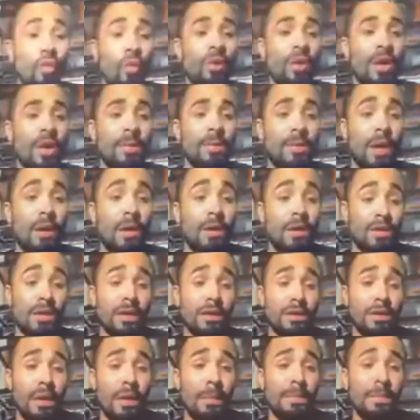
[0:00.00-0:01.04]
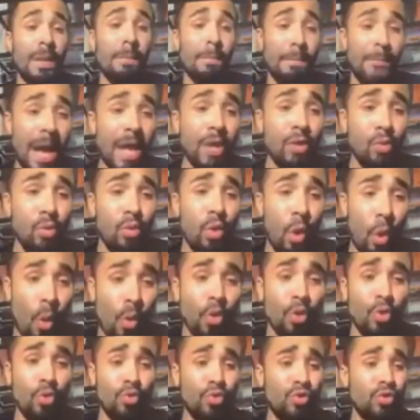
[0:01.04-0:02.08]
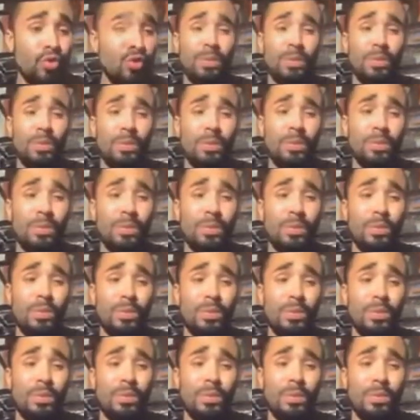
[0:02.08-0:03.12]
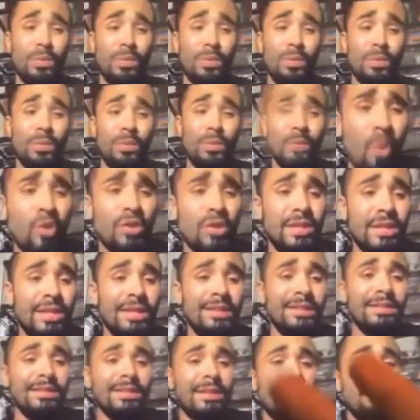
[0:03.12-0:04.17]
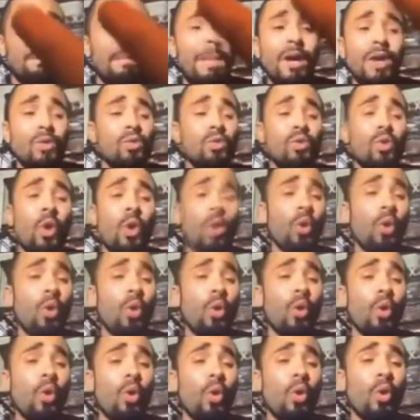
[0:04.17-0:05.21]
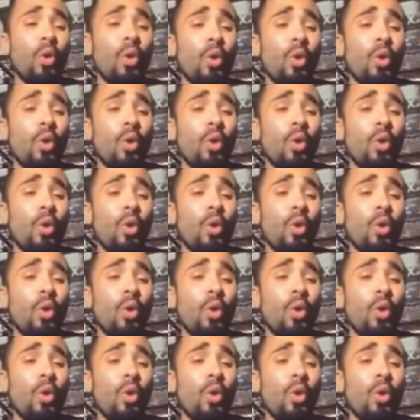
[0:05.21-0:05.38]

throwing up the Mano Cornuto, whatever, the devil horns, nigga. Talk about this nigga.